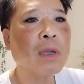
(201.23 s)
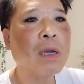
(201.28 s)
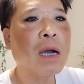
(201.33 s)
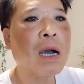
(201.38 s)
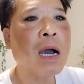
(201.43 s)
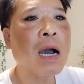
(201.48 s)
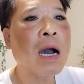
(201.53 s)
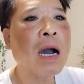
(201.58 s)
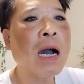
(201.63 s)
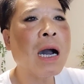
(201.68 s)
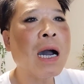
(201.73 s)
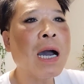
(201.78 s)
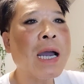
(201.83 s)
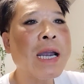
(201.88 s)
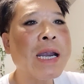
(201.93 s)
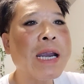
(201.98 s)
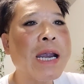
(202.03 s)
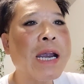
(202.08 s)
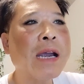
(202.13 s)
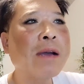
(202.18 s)

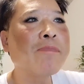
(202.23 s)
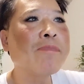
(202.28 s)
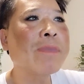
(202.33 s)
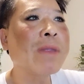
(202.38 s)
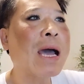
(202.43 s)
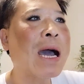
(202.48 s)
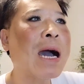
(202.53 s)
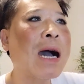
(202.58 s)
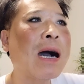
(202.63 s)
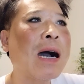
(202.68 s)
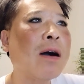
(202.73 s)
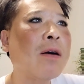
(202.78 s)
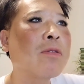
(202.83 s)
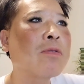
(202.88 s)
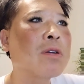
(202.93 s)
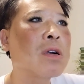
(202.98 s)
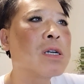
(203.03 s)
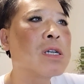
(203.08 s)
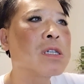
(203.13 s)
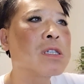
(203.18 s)
am now
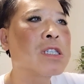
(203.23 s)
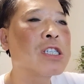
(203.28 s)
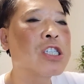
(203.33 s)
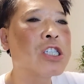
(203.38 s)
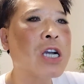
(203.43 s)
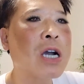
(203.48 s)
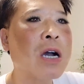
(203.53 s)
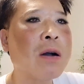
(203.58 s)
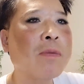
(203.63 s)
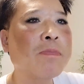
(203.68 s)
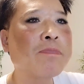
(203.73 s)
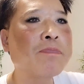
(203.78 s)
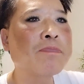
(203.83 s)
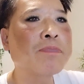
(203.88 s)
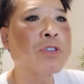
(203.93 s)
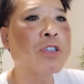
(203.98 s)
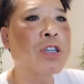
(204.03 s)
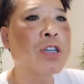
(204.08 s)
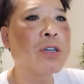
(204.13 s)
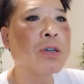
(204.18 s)
going to jump
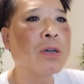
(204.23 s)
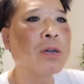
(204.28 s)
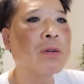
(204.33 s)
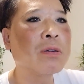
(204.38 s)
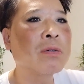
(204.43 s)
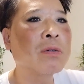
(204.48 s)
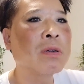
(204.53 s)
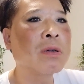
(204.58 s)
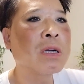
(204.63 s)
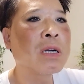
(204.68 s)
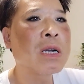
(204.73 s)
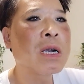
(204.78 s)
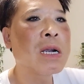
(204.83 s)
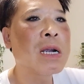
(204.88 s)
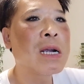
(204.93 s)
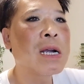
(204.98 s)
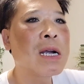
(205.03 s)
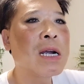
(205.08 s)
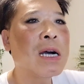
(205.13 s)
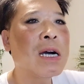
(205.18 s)
to
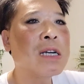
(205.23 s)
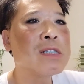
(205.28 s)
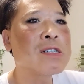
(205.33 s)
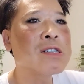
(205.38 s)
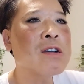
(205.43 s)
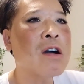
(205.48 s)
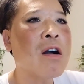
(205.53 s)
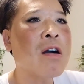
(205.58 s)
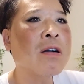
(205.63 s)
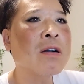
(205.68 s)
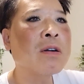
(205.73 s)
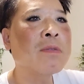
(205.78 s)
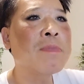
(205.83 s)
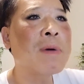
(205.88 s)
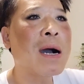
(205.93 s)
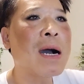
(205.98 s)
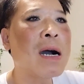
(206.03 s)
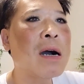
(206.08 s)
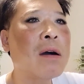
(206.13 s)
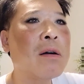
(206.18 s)
and talk
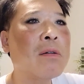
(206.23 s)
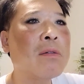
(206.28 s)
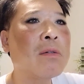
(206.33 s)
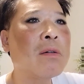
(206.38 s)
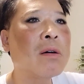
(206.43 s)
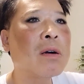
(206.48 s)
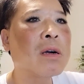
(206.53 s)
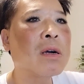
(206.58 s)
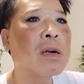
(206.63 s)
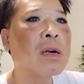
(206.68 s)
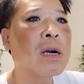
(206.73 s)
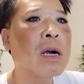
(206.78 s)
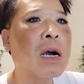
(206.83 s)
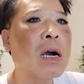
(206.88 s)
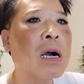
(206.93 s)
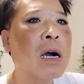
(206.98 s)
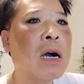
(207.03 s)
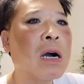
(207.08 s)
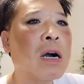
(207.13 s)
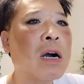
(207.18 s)
about
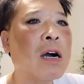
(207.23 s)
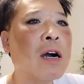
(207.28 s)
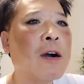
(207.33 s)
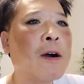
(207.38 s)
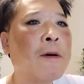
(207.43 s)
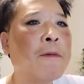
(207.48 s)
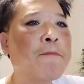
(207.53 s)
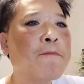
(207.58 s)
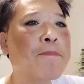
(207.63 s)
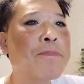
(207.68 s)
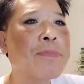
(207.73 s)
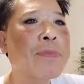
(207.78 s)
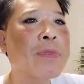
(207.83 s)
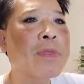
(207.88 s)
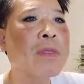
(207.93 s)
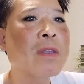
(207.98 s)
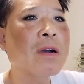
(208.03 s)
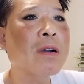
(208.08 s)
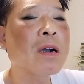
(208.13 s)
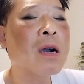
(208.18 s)

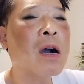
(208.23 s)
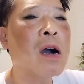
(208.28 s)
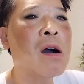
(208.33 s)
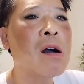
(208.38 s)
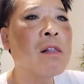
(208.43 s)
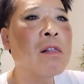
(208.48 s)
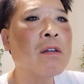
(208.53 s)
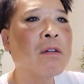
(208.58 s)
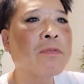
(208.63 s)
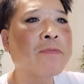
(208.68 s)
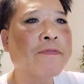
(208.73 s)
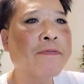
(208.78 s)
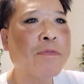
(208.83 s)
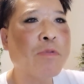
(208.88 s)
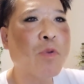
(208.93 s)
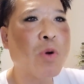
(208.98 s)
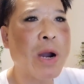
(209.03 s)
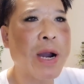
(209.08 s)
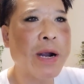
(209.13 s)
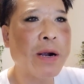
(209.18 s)
the color
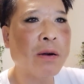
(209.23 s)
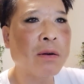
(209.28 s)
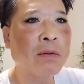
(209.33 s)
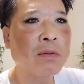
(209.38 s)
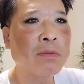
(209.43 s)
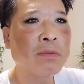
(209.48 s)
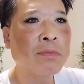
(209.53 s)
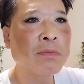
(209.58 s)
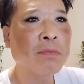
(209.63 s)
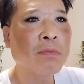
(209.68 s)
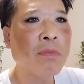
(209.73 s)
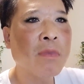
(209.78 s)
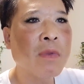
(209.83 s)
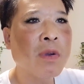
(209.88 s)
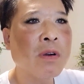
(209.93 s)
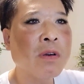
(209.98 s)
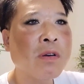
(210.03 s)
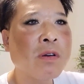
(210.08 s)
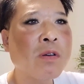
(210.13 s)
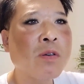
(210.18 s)
wheel.
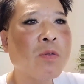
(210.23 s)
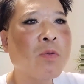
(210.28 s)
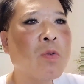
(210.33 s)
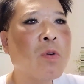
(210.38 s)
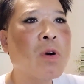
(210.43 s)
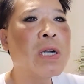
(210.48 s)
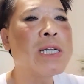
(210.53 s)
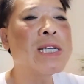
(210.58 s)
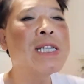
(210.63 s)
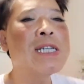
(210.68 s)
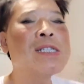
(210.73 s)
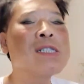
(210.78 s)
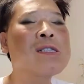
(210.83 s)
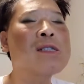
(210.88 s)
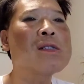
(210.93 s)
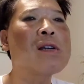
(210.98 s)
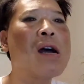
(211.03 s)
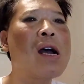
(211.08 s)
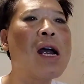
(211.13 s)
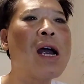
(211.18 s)
What is
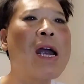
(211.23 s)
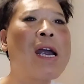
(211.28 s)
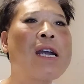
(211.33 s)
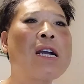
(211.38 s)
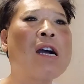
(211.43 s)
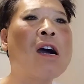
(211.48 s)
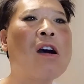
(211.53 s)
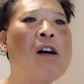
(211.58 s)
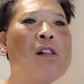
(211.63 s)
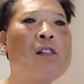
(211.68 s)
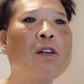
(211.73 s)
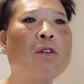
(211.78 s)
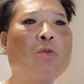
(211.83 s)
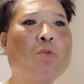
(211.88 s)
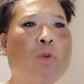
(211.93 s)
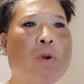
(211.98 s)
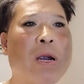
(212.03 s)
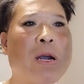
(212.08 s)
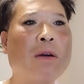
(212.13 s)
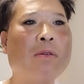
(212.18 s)
a color
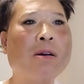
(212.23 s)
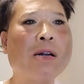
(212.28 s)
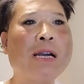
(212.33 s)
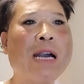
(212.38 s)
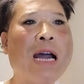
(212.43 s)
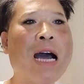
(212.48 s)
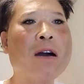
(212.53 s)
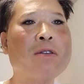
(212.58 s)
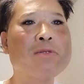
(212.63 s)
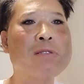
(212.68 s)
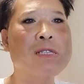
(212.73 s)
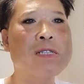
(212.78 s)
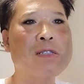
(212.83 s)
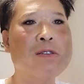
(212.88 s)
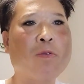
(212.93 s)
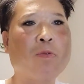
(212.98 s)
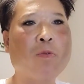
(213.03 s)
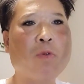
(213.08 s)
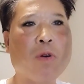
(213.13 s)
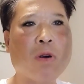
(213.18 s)
wheel and how does
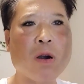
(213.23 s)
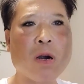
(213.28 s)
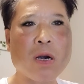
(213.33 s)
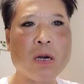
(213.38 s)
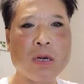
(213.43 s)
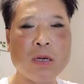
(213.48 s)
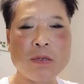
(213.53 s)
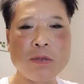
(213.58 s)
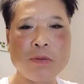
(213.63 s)
it work?